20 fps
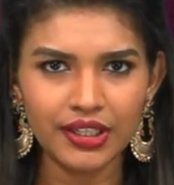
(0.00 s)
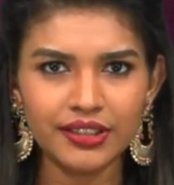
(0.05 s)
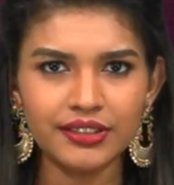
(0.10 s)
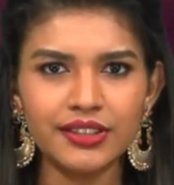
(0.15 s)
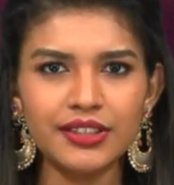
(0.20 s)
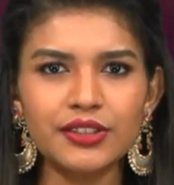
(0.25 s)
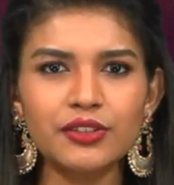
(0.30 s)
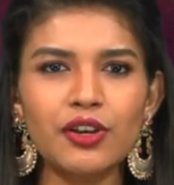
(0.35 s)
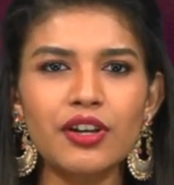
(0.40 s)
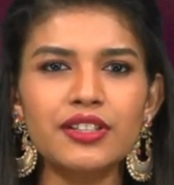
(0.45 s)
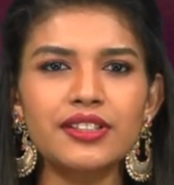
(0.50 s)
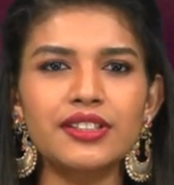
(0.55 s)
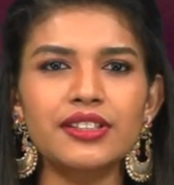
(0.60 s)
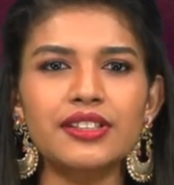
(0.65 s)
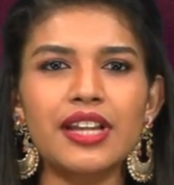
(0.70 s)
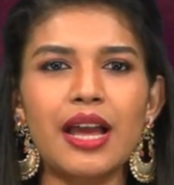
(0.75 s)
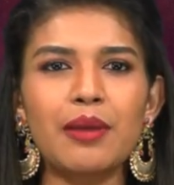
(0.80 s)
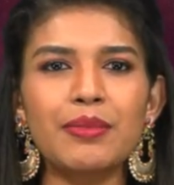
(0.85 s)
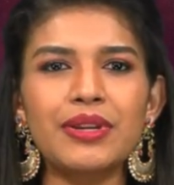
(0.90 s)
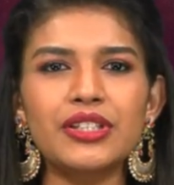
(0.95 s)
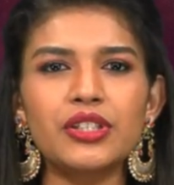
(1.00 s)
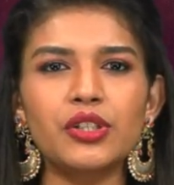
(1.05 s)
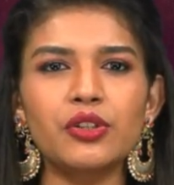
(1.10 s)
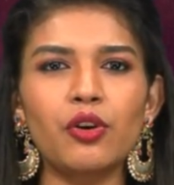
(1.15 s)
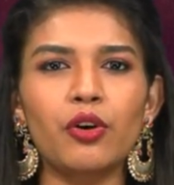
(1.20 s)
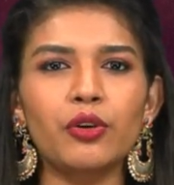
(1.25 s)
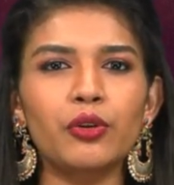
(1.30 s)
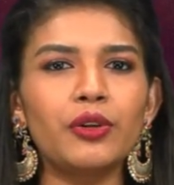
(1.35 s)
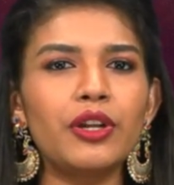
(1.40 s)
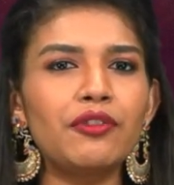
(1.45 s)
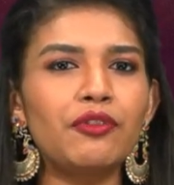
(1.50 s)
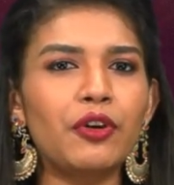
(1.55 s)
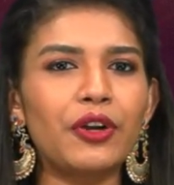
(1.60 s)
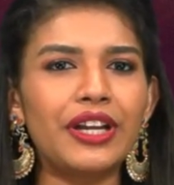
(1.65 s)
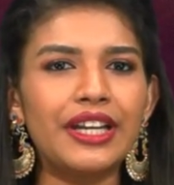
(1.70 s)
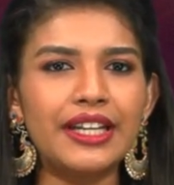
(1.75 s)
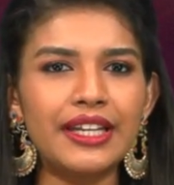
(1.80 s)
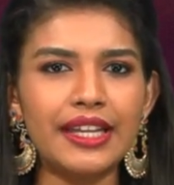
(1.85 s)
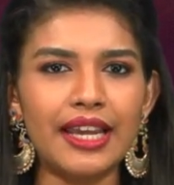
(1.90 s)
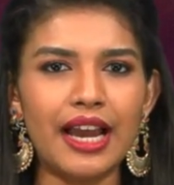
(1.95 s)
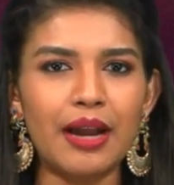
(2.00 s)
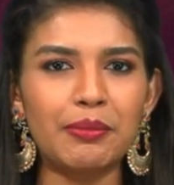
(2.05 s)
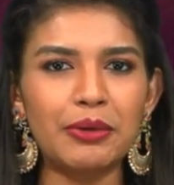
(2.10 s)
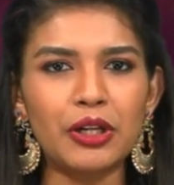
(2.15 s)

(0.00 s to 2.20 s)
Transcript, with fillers: This caused damage not only for India